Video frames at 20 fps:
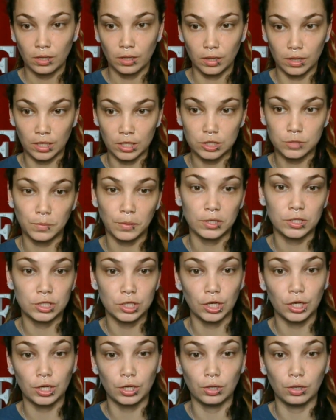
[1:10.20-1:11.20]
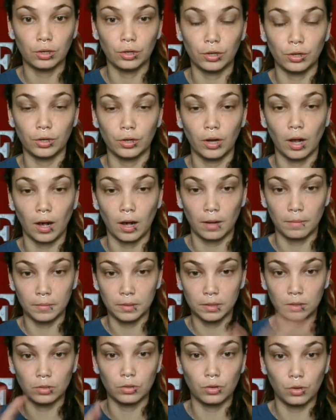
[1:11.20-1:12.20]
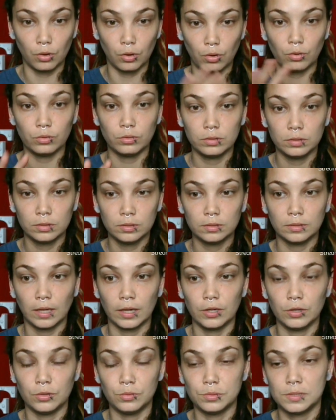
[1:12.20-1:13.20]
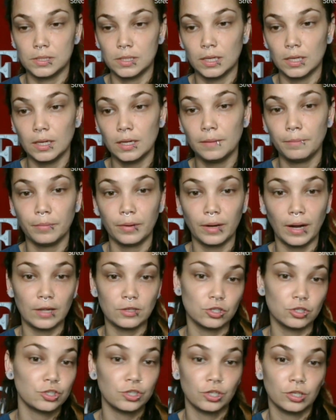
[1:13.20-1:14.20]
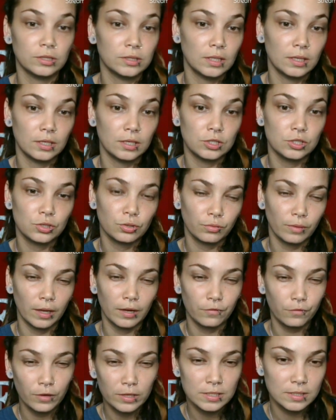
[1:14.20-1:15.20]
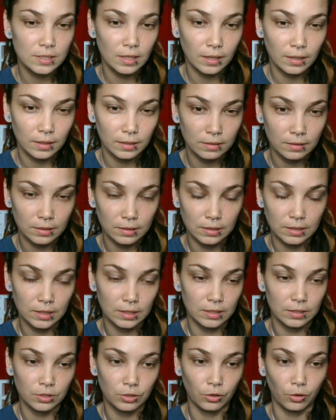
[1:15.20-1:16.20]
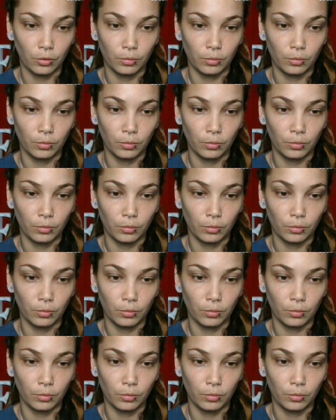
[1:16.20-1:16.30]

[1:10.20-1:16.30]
this particular logo that you see, but I just turned it into red for aesthetically,